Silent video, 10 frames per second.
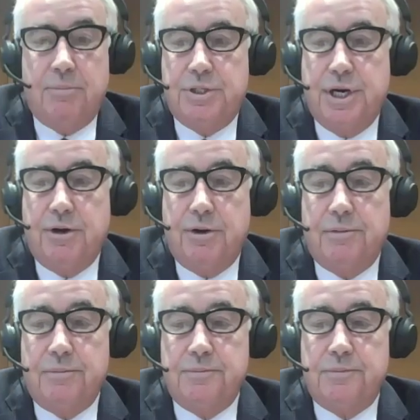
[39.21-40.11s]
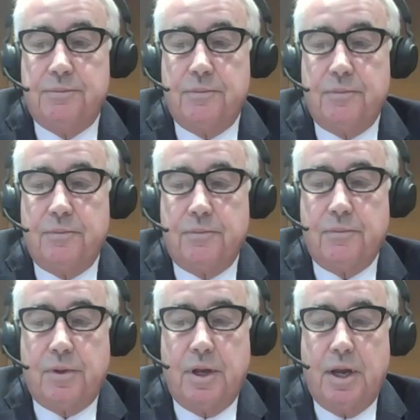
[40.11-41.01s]
Chair.
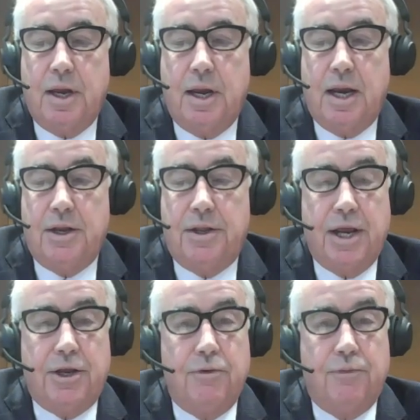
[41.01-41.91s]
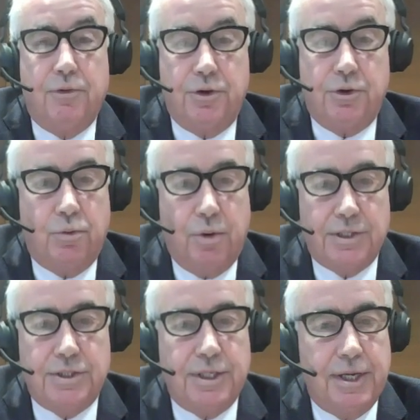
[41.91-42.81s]
And thank you for your
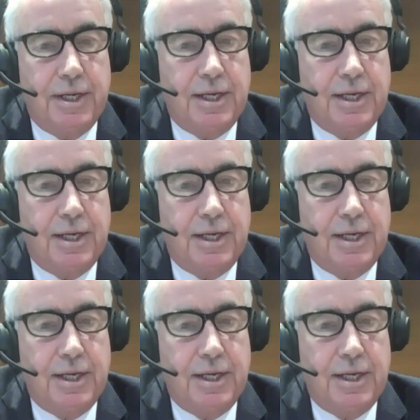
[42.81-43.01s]
question.